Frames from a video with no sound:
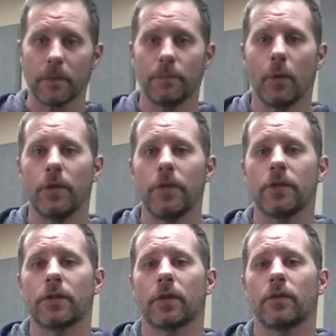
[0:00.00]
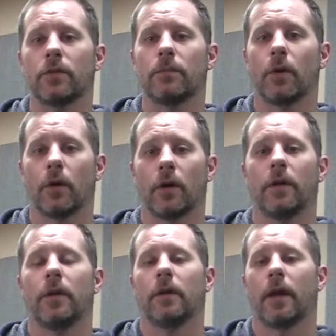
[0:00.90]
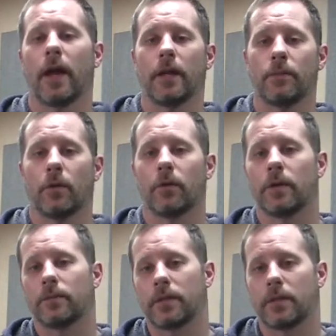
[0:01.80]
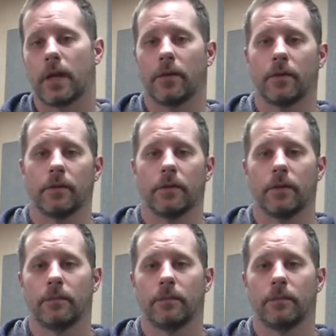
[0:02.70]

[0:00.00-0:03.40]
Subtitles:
But when you can start doing more, adding more rhythms together,